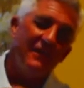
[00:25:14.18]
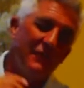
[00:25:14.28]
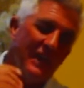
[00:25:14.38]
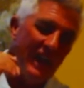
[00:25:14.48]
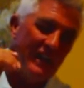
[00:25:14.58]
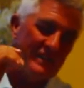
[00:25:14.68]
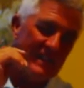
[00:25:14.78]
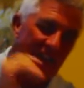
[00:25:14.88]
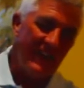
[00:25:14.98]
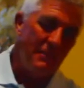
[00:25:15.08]
And we had a
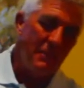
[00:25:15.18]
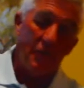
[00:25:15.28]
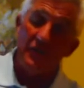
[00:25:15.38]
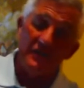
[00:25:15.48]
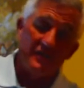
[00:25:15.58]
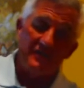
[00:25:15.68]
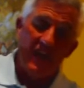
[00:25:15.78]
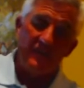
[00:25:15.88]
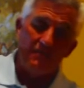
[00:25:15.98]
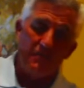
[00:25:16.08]
sailing boat. I just
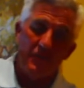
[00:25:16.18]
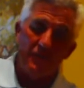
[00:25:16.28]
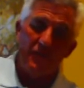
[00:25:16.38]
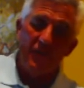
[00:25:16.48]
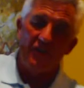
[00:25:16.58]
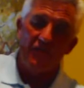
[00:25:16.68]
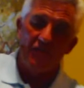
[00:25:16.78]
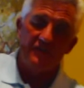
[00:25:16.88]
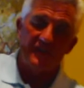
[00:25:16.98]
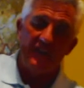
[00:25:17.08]
got to build a
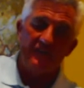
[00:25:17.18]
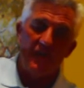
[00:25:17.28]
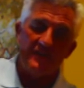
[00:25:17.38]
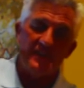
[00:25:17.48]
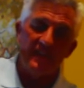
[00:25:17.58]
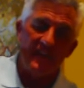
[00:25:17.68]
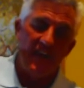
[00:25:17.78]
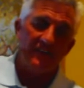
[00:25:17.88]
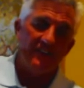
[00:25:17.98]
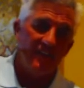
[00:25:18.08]
30-foot racing
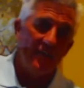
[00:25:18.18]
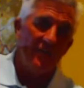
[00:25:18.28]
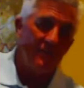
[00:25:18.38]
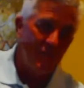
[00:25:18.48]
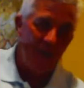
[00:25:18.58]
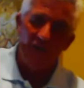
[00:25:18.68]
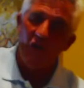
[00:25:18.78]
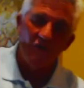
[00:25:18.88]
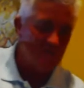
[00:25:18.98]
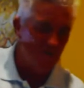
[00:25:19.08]
cat, you know, and we had
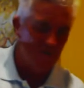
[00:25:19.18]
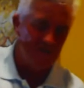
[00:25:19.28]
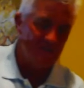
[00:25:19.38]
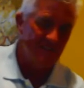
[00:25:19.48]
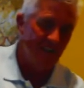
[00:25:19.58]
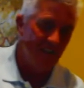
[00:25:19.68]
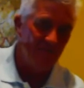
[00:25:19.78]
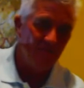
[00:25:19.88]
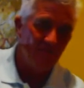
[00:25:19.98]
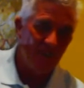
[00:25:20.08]
all sorts of stuff.
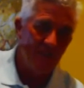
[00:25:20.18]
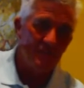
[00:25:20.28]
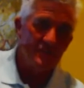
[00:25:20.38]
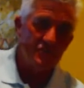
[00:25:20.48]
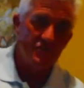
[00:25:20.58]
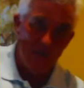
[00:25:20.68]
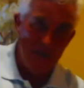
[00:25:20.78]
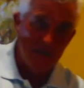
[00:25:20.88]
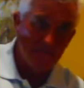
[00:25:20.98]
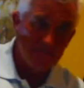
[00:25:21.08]
And it was
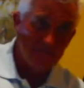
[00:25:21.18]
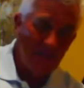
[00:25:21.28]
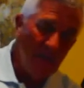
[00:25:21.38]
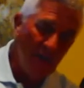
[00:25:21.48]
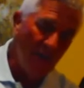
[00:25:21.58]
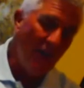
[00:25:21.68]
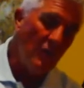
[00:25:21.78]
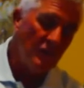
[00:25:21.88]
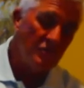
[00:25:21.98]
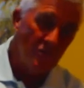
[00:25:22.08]
great. And I
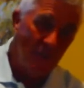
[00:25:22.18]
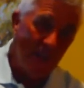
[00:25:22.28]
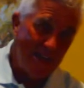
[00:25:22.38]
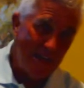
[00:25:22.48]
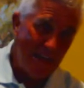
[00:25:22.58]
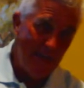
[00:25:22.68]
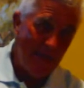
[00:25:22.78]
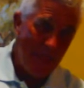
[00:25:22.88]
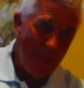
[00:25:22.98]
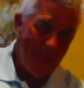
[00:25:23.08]
want to do that
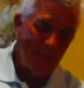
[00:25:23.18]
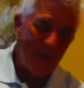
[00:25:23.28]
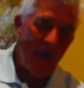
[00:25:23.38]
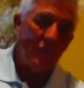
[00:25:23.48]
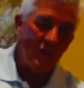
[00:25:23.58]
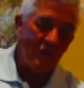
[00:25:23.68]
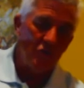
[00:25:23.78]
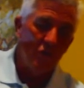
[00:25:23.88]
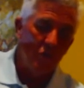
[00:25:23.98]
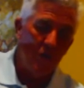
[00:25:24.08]
again. But I
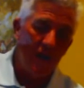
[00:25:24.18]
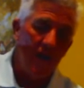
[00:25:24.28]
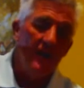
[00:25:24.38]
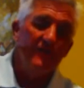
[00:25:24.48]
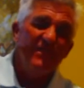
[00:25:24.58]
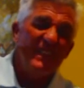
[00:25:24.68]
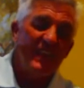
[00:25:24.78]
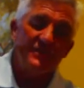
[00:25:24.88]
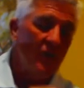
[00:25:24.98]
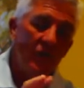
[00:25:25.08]
want to do it where
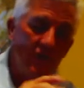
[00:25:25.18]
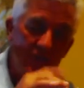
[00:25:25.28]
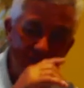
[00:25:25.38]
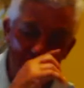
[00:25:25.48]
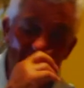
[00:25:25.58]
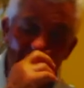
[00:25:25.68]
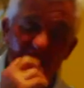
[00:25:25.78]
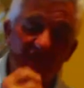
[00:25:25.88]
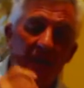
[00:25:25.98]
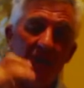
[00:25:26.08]
it's not all those
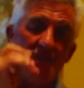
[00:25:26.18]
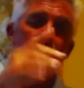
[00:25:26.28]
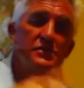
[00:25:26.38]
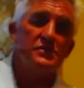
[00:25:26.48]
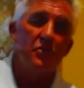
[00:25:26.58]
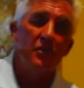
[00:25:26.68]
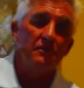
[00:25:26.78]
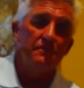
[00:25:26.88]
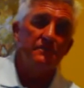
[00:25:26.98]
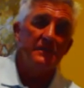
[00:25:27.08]
toys, it's a
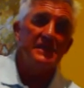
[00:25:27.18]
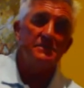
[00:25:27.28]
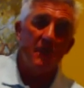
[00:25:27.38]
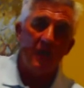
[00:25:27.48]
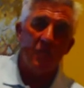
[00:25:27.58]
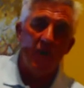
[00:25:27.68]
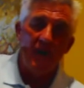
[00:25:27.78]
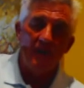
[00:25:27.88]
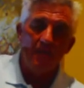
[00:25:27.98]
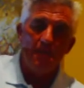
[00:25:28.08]
resort. Here's my
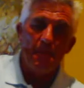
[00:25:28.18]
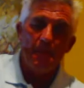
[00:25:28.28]
way.